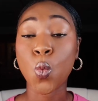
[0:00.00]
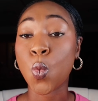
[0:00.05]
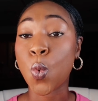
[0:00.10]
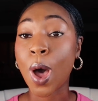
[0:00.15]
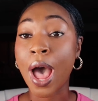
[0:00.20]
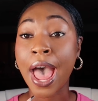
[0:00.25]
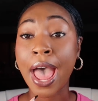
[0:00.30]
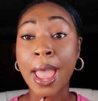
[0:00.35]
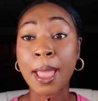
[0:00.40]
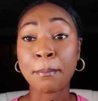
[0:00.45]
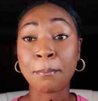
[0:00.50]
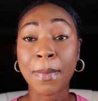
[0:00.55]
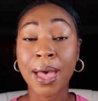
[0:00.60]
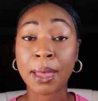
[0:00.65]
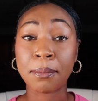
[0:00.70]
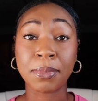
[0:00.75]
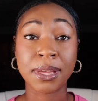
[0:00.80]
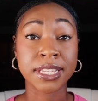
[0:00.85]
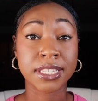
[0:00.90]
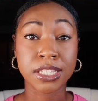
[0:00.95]
why
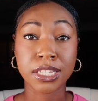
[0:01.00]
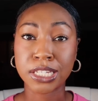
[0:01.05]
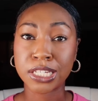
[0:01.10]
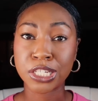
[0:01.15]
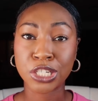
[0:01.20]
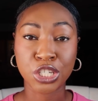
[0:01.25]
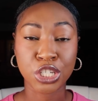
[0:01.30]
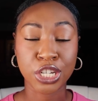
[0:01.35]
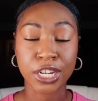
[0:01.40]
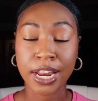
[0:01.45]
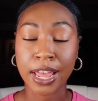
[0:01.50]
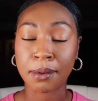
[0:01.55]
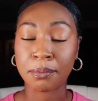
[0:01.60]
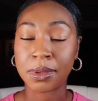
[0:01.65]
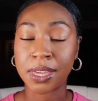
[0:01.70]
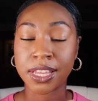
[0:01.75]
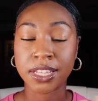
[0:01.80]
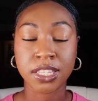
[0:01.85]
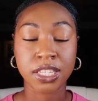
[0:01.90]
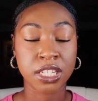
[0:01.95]
my business should
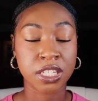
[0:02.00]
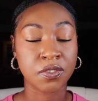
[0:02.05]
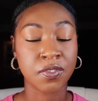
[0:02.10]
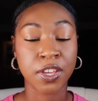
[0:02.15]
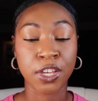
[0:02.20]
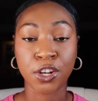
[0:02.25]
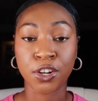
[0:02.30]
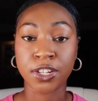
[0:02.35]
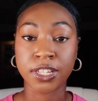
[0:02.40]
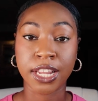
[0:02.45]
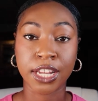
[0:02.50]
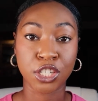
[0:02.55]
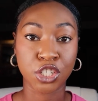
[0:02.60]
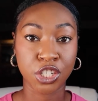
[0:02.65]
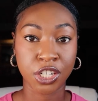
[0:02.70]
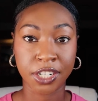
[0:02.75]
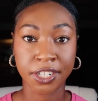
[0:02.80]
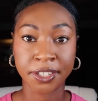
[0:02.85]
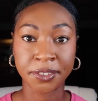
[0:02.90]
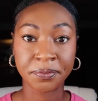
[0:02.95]
not be a six figures
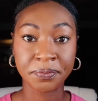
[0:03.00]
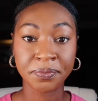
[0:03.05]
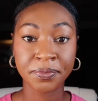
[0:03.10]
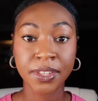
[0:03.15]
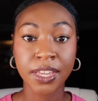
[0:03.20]
next year.